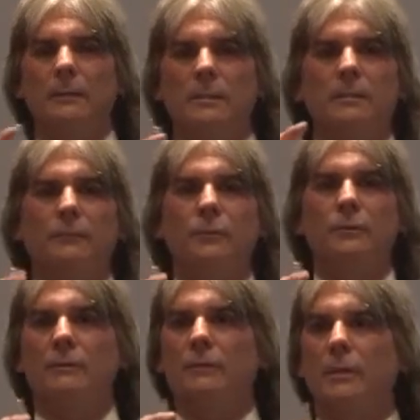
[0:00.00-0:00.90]
Okay, this is a
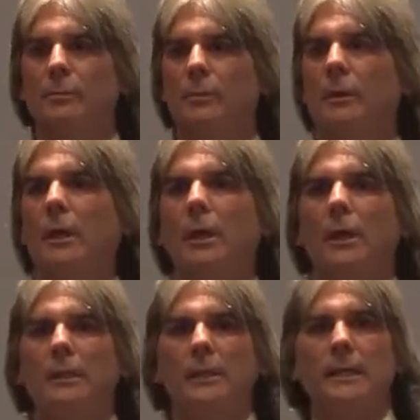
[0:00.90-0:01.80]
future developer.
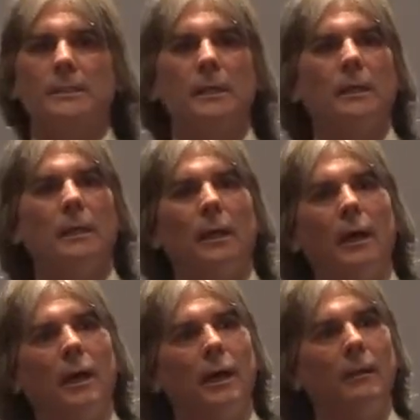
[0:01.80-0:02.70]
Yes,
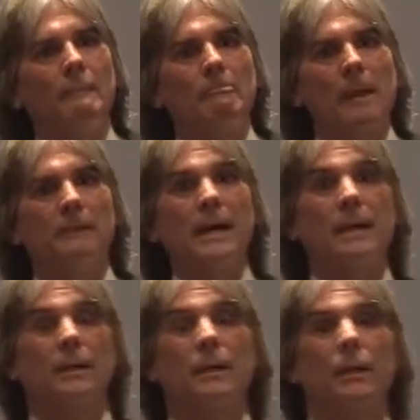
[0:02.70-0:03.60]
and
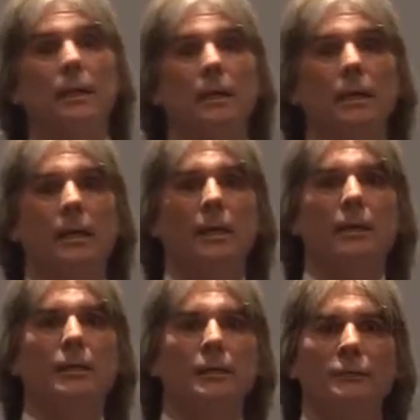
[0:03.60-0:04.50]
that,
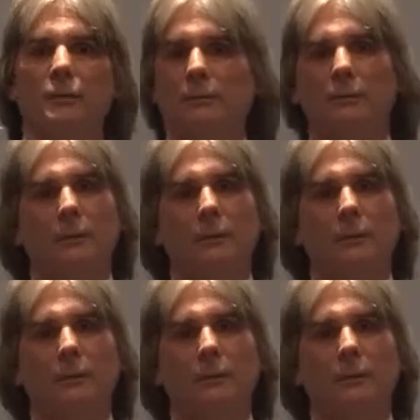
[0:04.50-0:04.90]
if you